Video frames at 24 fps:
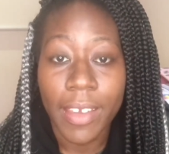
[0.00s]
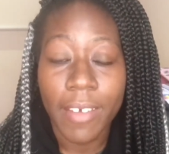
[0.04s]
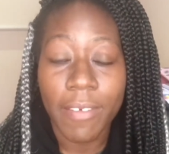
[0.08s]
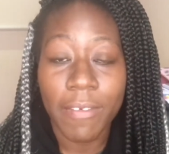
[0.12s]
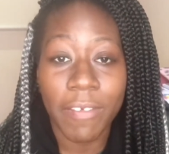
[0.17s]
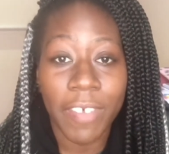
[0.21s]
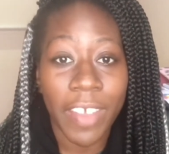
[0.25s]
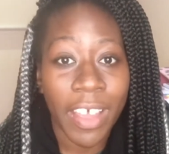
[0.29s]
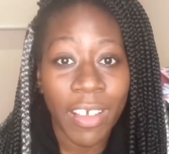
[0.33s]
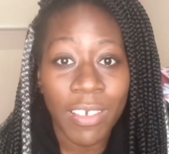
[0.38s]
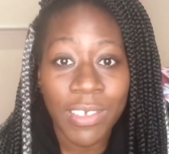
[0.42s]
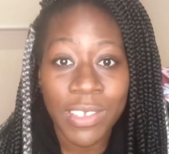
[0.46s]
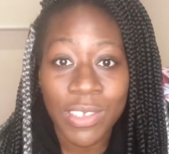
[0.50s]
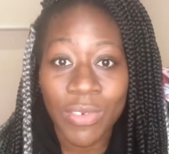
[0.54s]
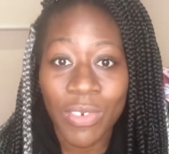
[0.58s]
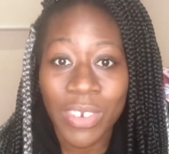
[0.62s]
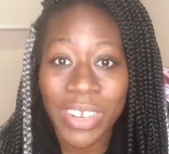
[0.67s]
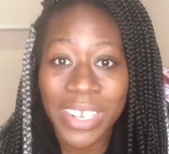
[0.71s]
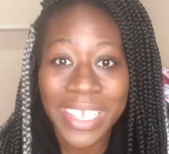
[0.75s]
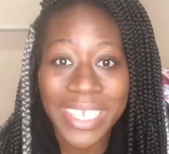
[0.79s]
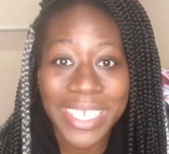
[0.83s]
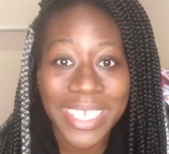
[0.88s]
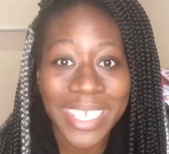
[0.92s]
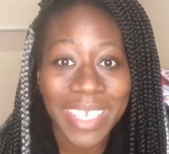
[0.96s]
Valves
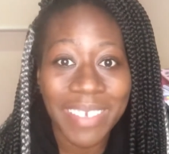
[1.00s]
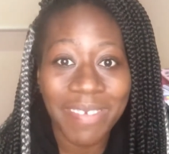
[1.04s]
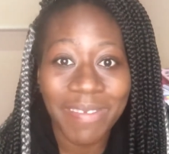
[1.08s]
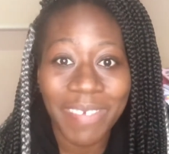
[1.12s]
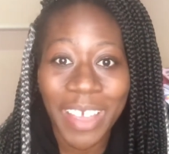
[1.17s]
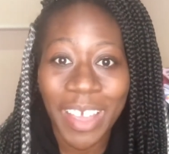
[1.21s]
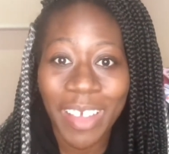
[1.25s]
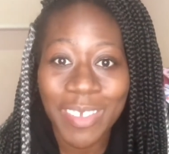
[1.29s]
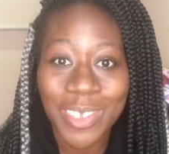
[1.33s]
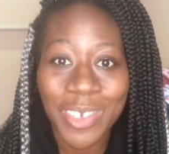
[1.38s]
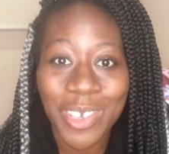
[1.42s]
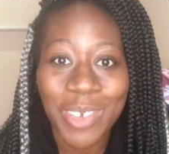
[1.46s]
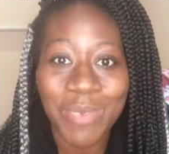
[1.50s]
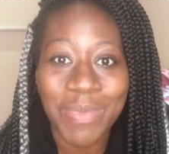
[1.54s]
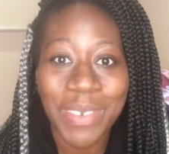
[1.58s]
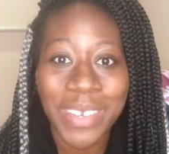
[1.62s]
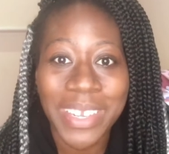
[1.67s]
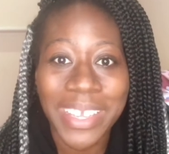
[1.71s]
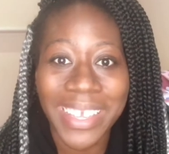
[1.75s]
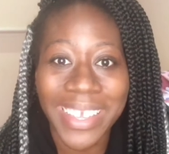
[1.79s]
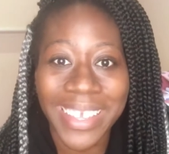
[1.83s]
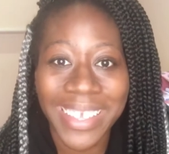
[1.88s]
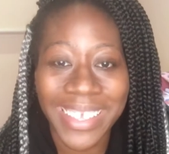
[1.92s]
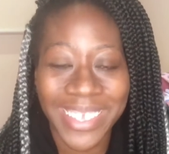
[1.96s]
releasing, valves
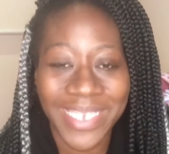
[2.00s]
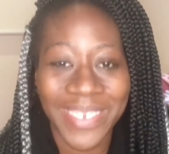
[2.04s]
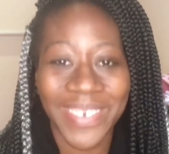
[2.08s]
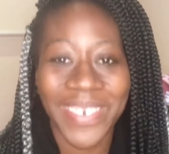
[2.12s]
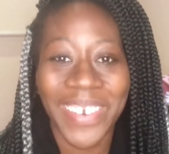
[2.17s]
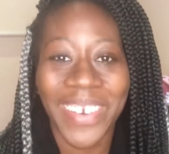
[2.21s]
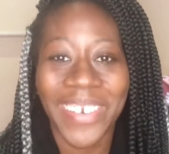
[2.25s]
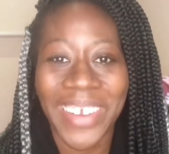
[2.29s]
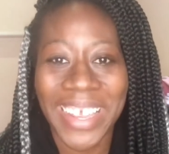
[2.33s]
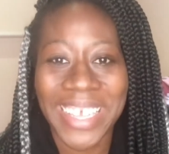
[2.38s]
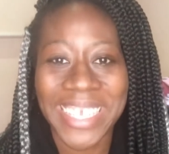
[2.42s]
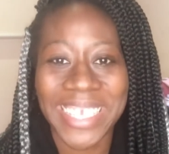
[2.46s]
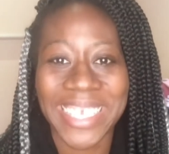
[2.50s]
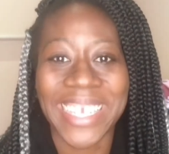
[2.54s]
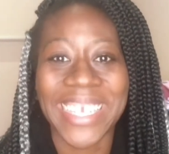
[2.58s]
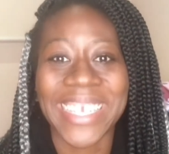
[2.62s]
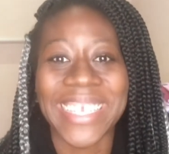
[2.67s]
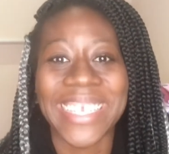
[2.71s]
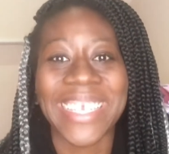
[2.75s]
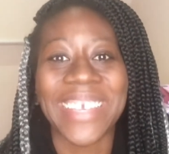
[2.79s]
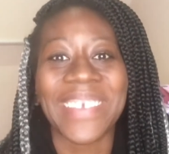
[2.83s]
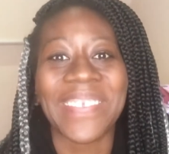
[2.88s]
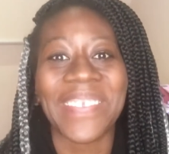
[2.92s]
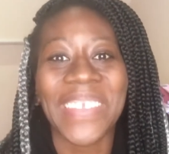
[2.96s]
opening. It's very
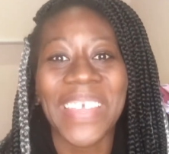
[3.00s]
exciting.